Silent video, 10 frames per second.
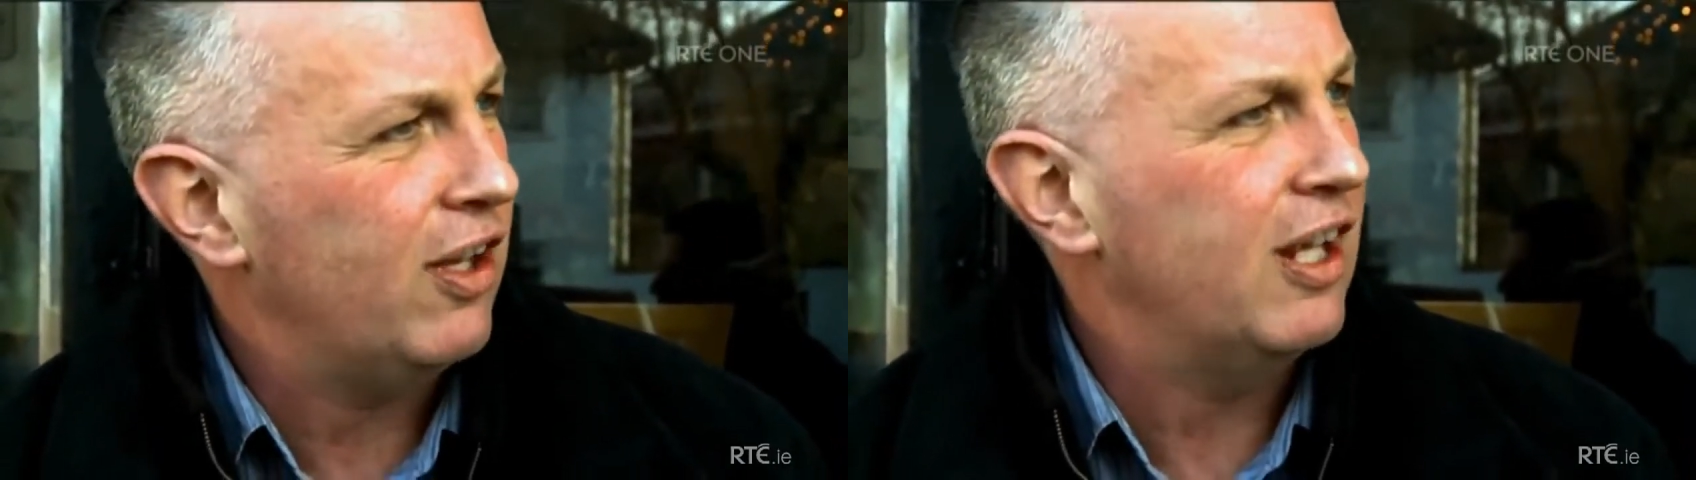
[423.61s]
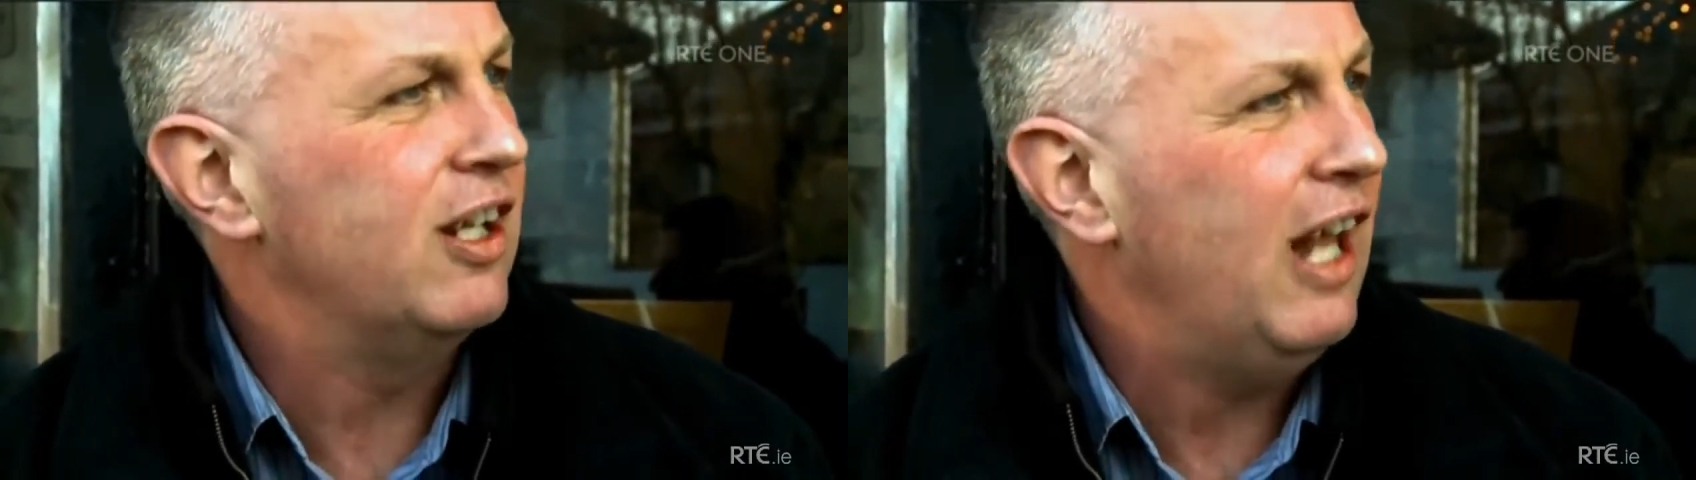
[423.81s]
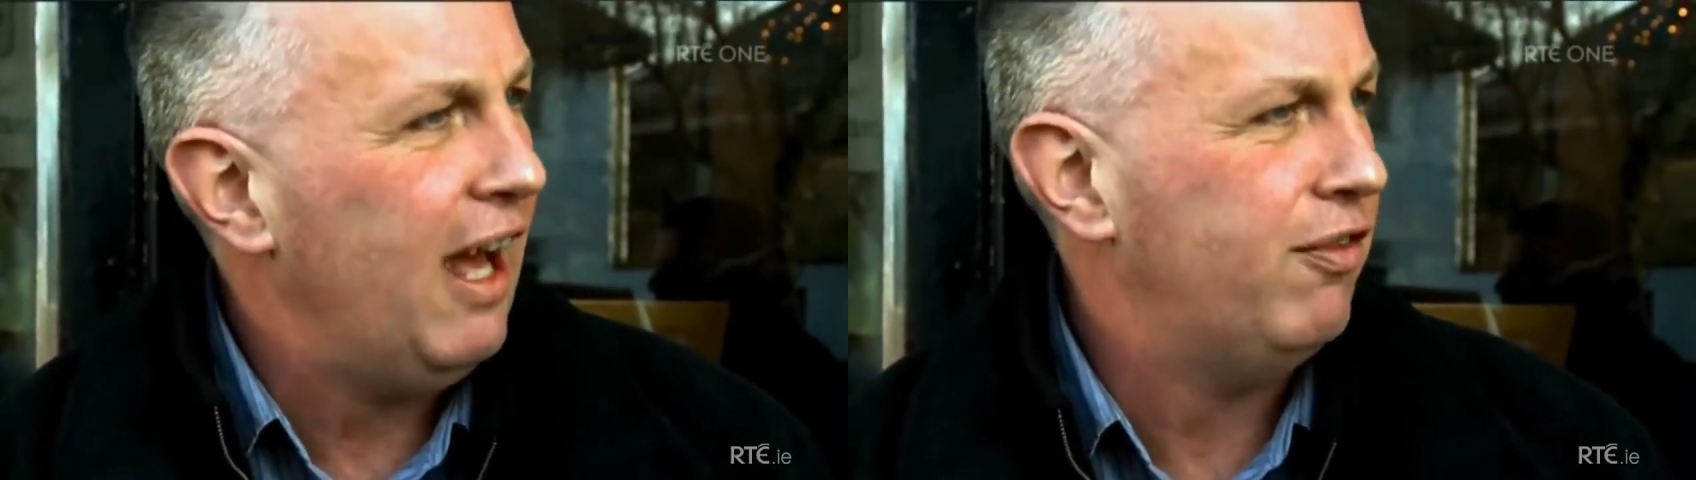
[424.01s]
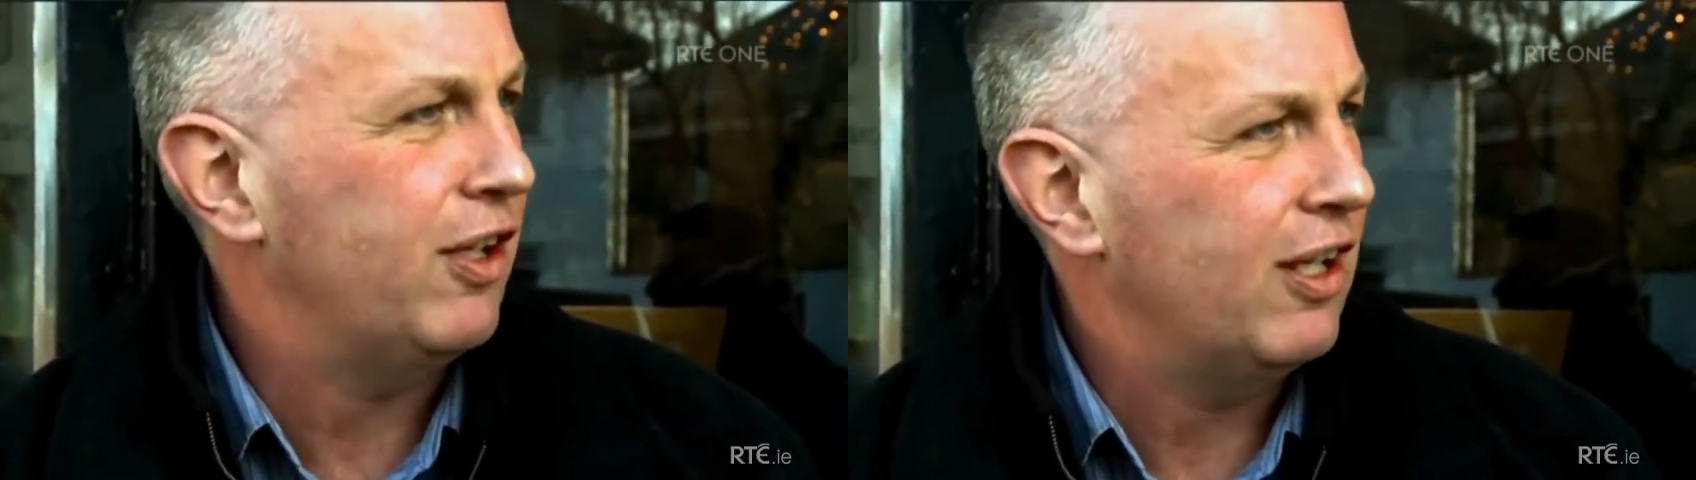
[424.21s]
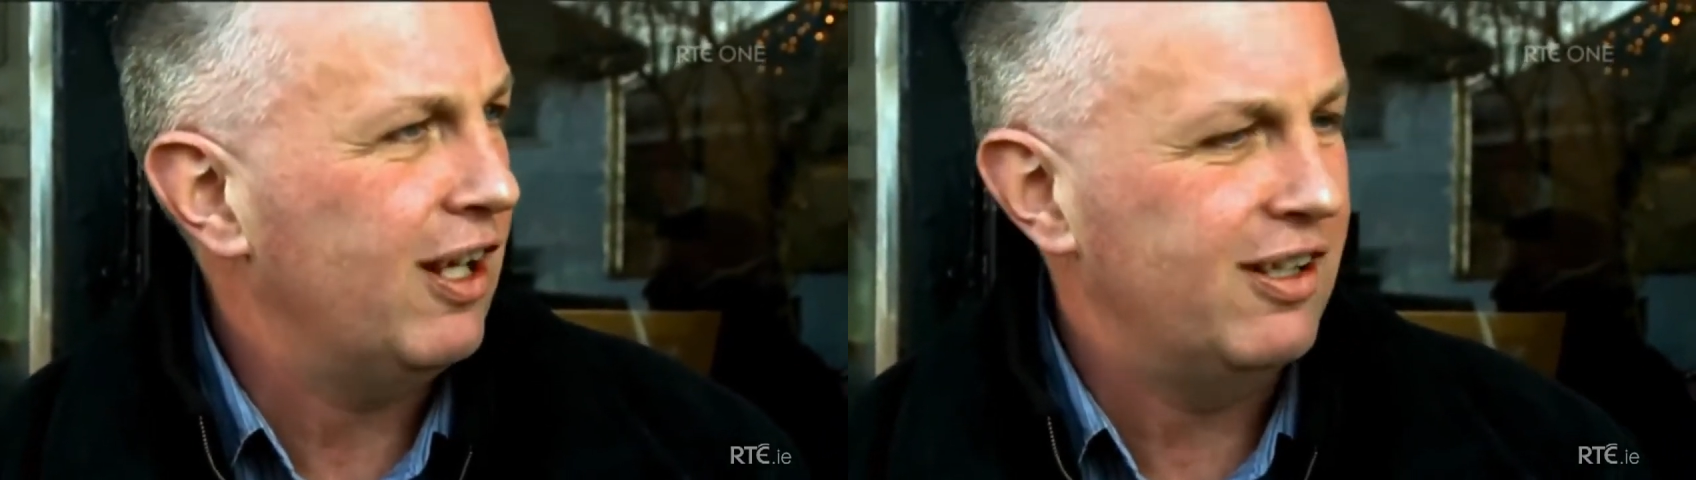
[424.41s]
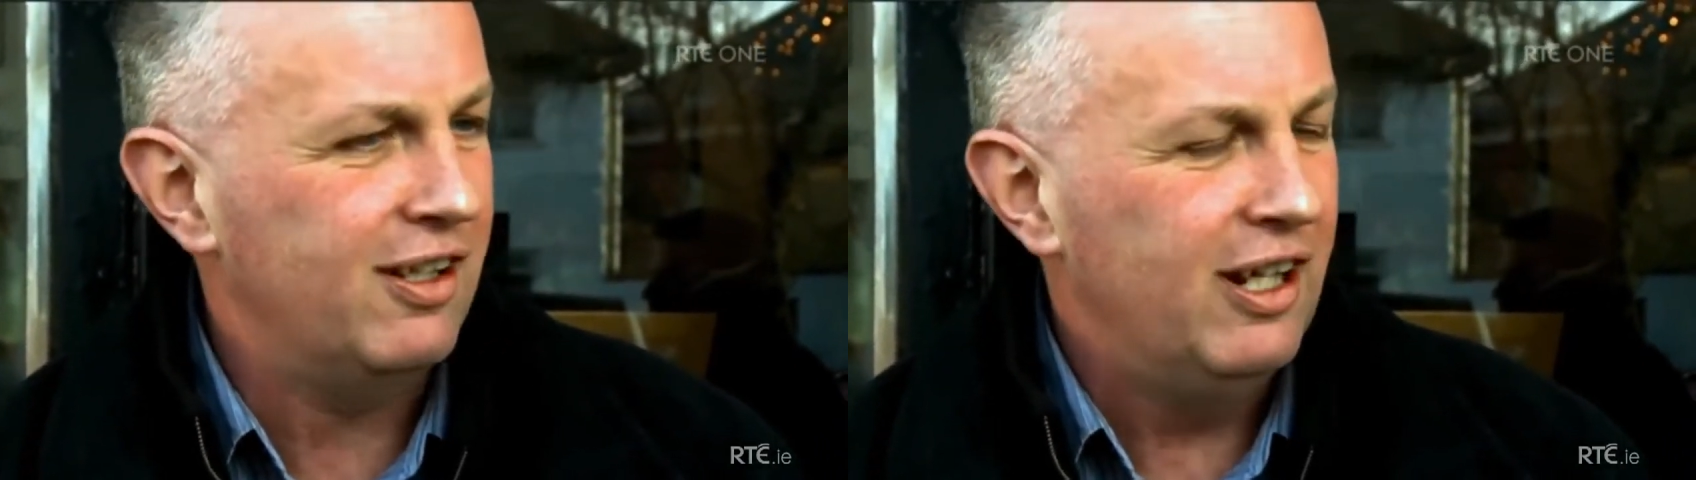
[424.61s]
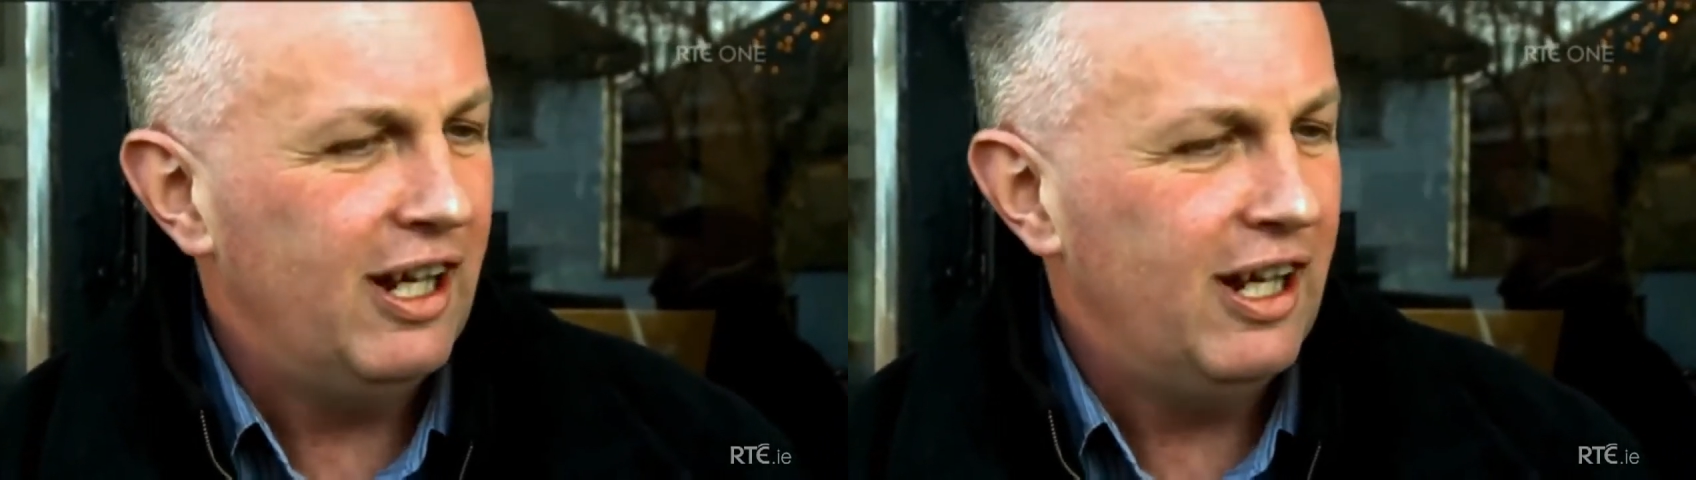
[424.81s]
and laughing and